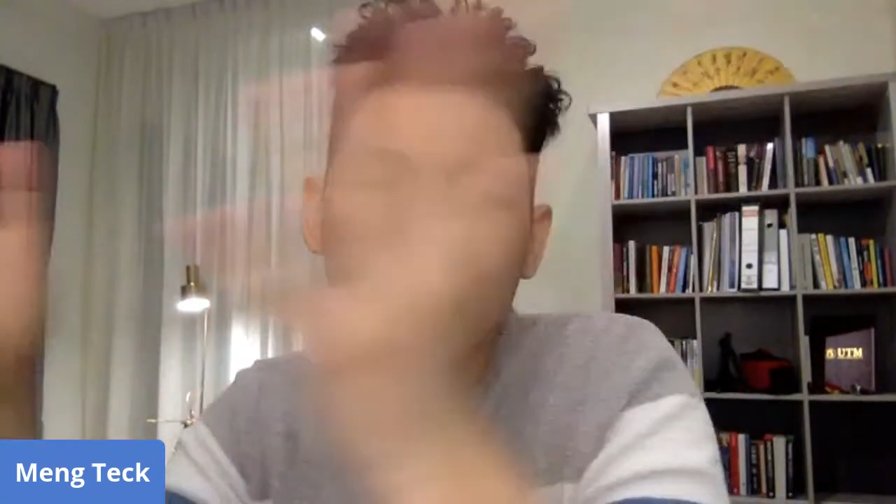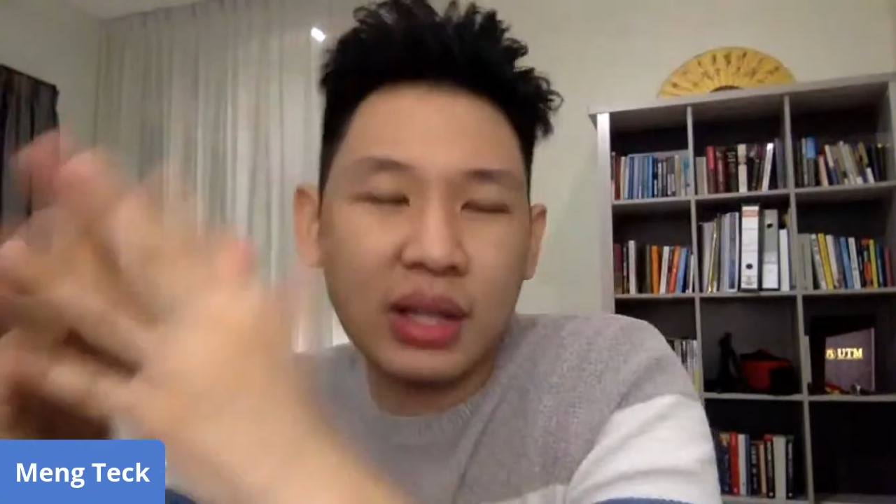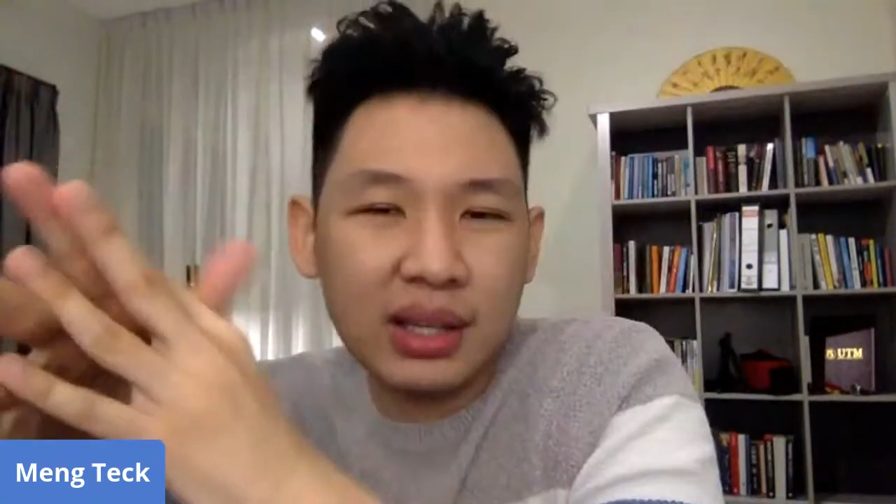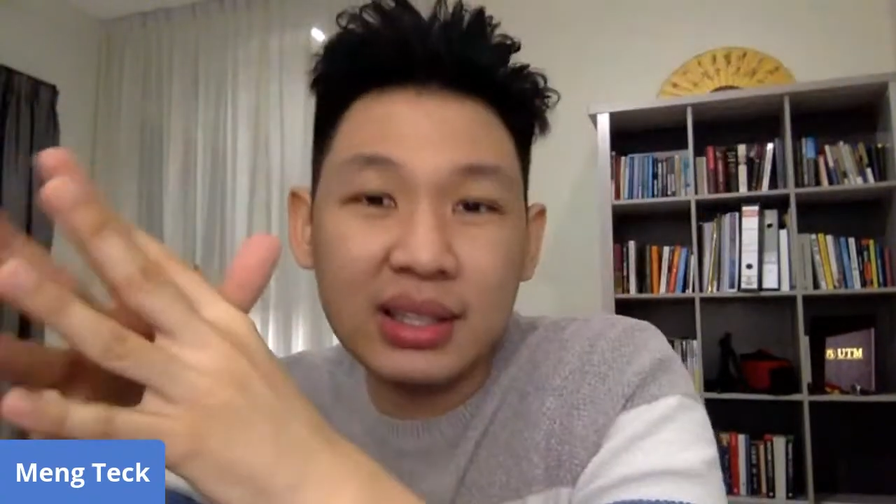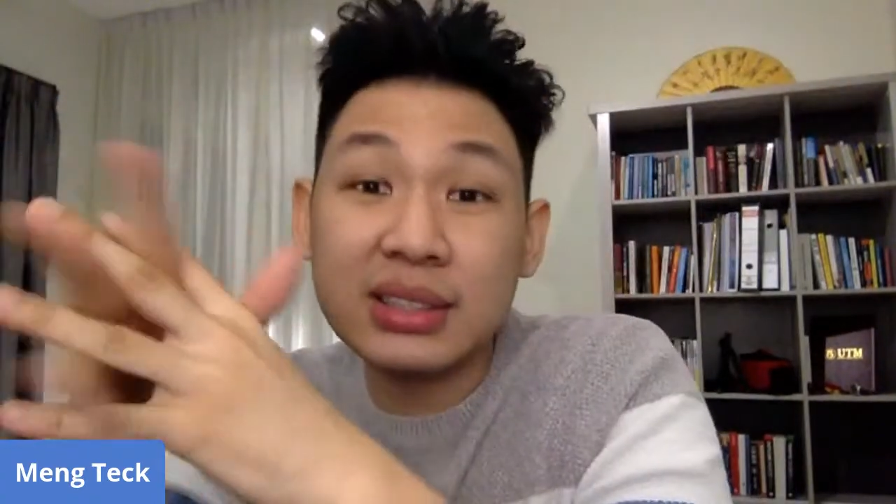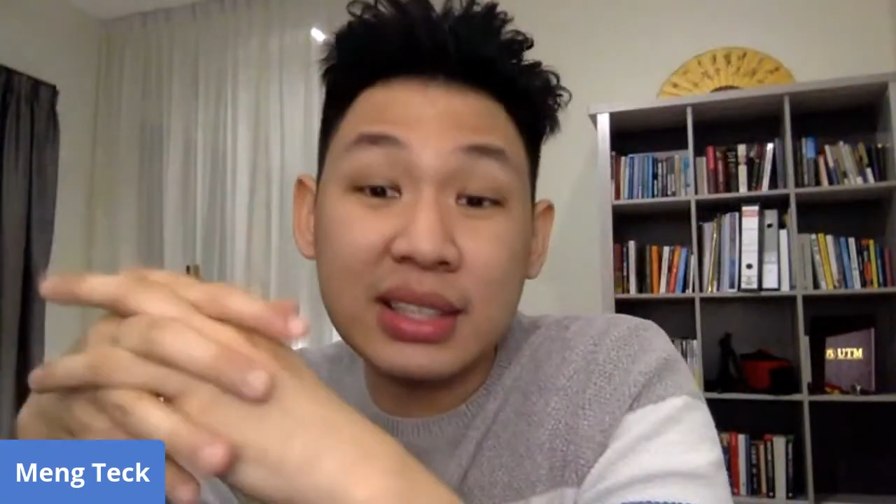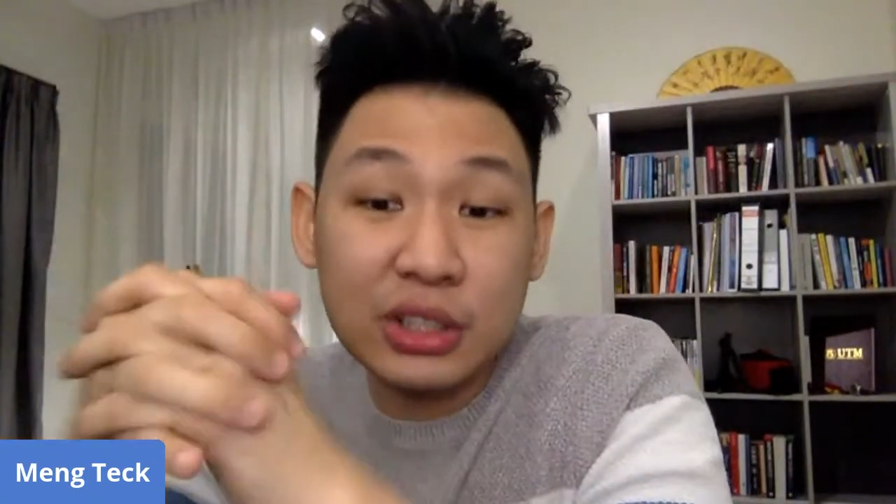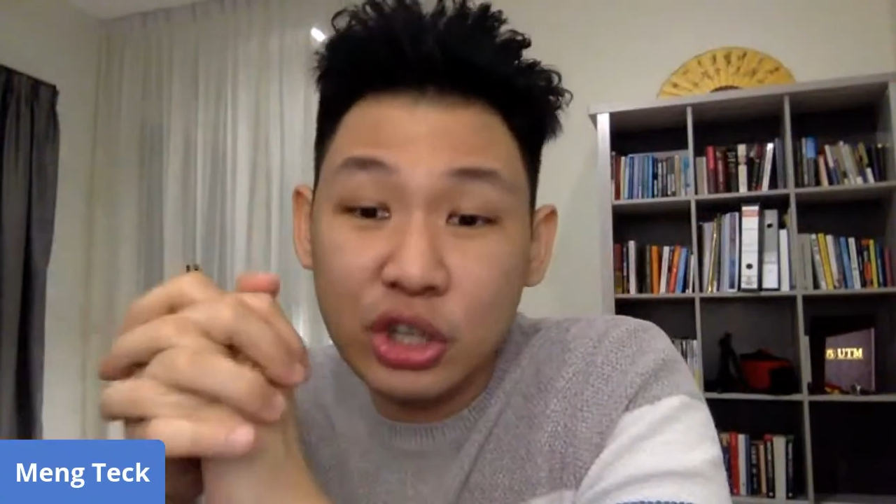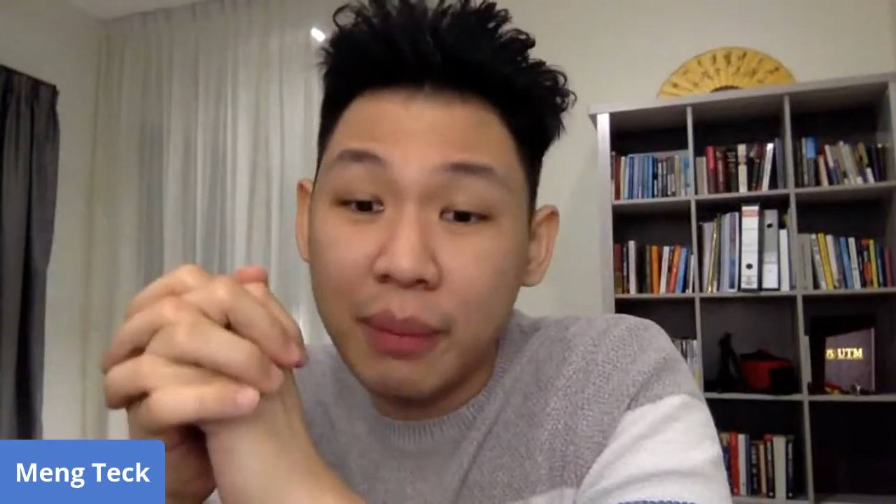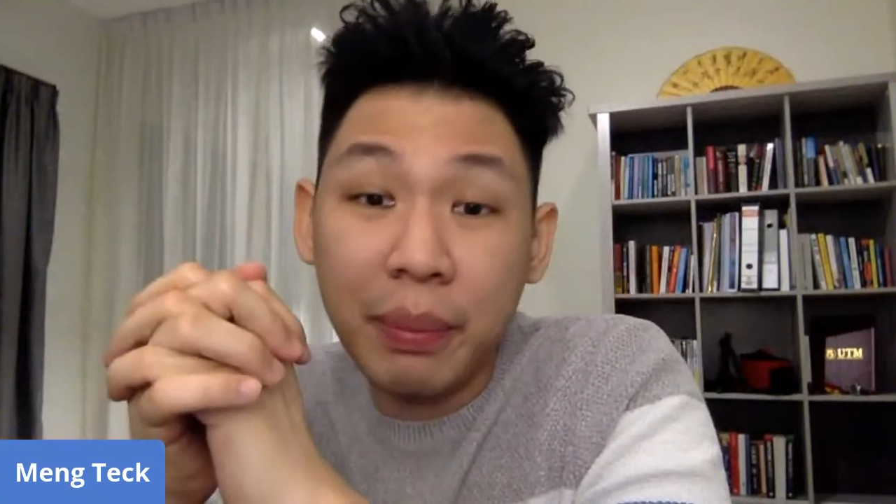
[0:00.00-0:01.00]
to the Disney
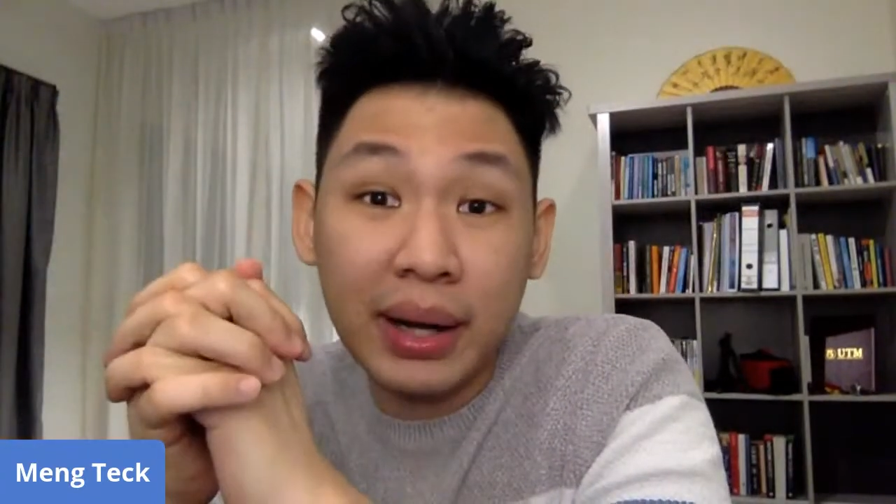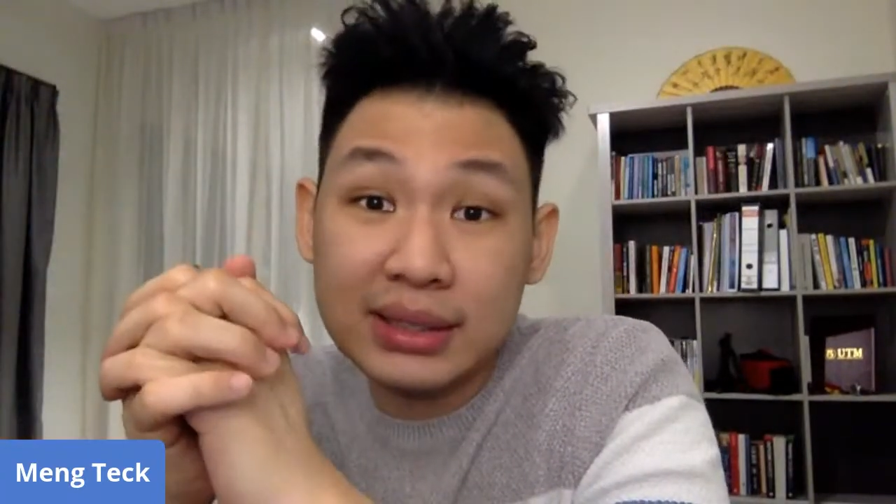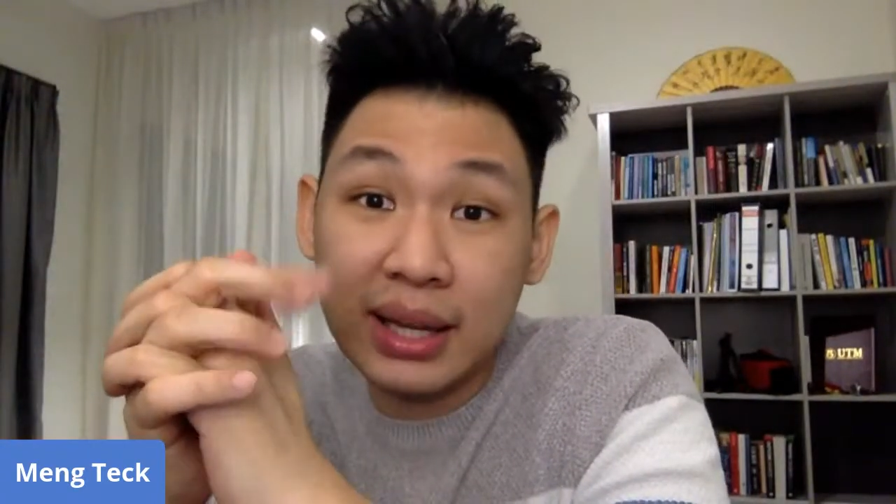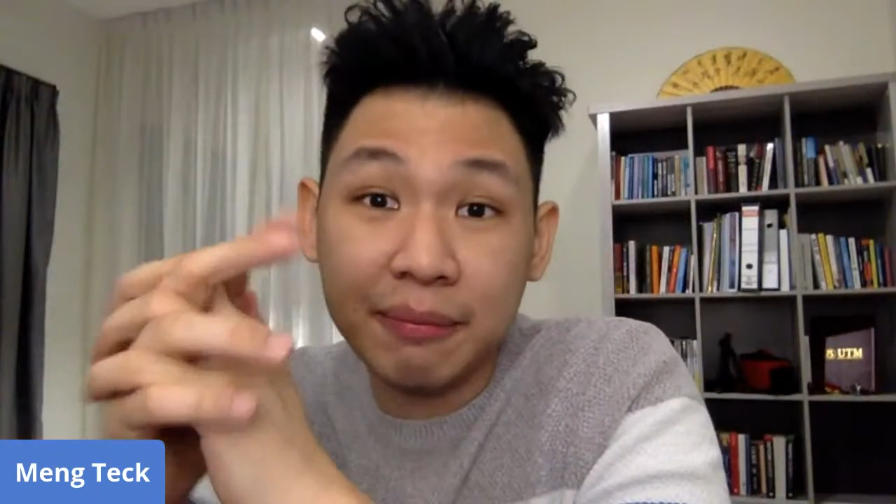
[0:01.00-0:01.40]
share price.